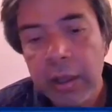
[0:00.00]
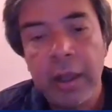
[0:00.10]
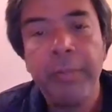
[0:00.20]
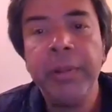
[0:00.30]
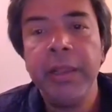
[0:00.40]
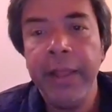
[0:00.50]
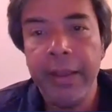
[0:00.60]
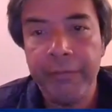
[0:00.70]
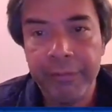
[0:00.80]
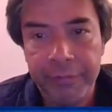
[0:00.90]
Kapil
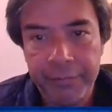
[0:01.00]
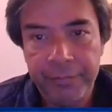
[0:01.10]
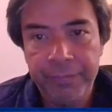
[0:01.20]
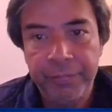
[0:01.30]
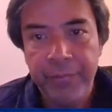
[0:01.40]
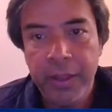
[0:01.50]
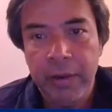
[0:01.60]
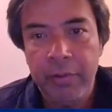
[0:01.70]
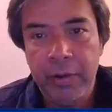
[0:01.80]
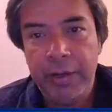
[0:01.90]
Dev,
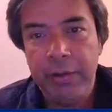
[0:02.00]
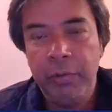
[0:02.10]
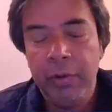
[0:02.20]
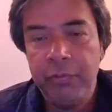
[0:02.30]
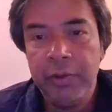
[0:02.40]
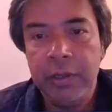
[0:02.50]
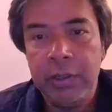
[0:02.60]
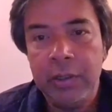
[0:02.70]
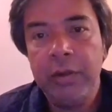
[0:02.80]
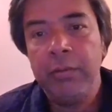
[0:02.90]
right? One of
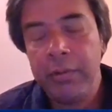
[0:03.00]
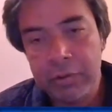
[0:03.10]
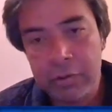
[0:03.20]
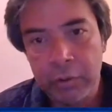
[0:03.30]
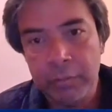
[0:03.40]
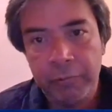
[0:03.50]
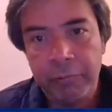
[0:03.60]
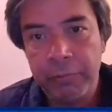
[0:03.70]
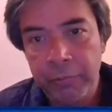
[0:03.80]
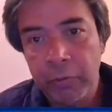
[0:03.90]
the top
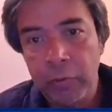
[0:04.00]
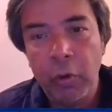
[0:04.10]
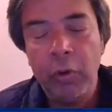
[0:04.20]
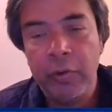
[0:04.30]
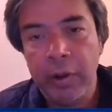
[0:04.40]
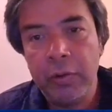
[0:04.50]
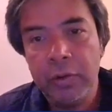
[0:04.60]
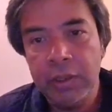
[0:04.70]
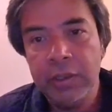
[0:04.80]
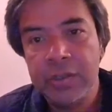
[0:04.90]
four
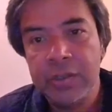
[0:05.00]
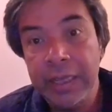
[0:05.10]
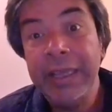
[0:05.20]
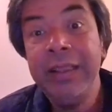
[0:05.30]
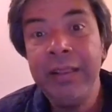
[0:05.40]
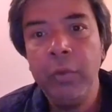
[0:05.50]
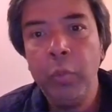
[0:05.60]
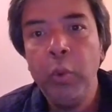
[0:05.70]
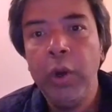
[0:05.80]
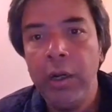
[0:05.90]
all-rounders in the
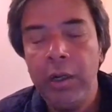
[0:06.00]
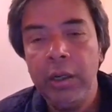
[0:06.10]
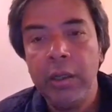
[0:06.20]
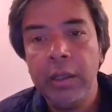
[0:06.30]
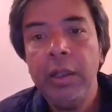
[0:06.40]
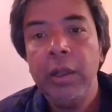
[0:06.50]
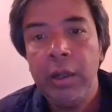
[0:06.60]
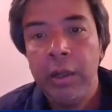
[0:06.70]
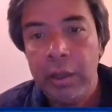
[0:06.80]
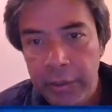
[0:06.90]
world
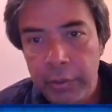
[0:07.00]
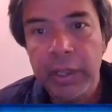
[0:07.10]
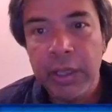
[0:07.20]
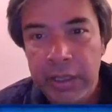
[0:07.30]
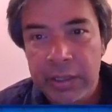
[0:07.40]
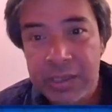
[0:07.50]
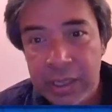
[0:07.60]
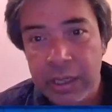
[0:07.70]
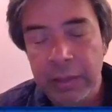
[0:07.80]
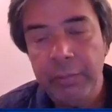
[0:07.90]
during his
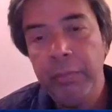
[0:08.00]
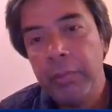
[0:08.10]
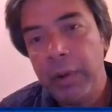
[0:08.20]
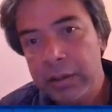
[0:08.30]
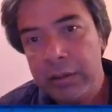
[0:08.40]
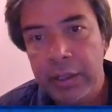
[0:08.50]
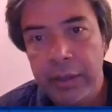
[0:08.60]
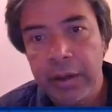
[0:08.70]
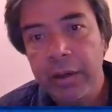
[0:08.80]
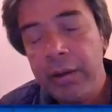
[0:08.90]
time, other
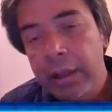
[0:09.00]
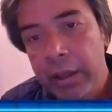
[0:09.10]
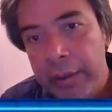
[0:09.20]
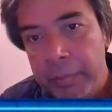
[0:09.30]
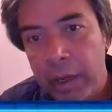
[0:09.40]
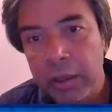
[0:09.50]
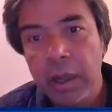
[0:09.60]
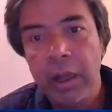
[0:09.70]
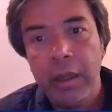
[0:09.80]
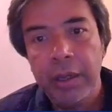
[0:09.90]
than Imran
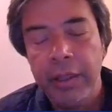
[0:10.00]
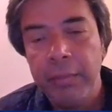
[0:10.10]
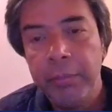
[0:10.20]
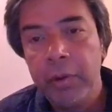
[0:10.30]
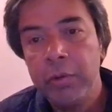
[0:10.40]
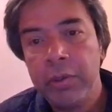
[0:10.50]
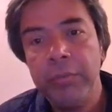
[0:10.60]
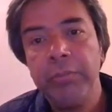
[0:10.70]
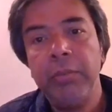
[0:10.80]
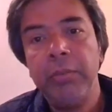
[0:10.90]
Khani in
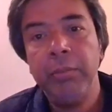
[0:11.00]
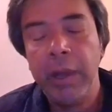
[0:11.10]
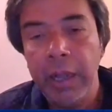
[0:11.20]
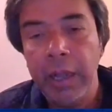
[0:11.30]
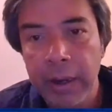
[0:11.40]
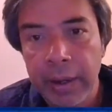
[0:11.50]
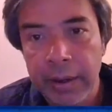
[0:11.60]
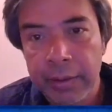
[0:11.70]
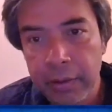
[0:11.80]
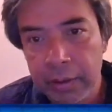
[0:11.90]
Botham
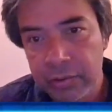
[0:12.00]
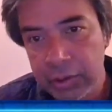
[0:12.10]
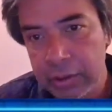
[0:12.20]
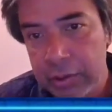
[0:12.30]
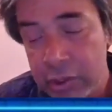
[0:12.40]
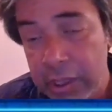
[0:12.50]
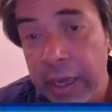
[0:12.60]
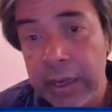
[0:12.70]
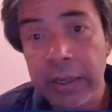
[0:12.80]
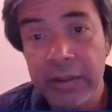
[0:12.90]
and Sir Richard
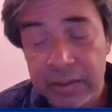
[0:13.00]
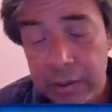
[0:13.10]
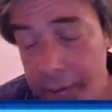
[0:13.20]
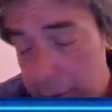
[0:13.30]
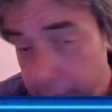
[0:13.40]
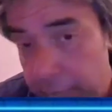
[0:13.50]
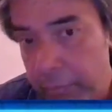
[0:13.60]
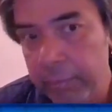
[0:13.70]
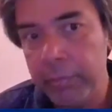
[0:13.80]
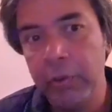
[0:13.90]
Hadlee, sorry, in
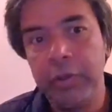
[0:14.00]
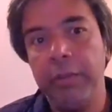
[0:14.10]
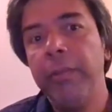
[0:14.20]
Botham.